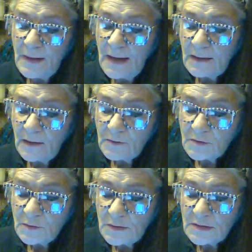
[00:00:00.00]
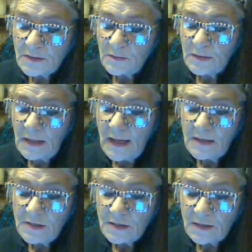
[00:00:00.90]
Meadows was a
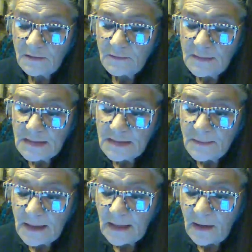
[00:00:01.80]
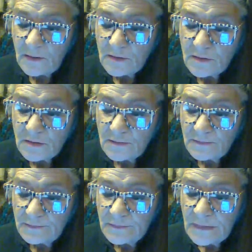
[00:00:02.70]
relation of Miss Meadows,
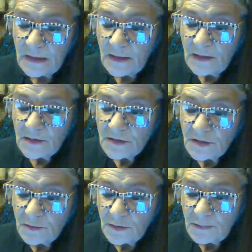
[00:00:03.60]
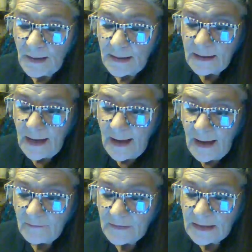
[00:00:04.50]
she would make it
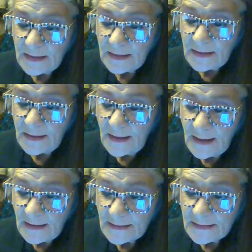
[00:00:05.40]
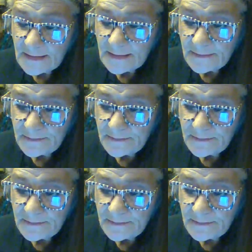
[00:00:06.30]
half a guinea less.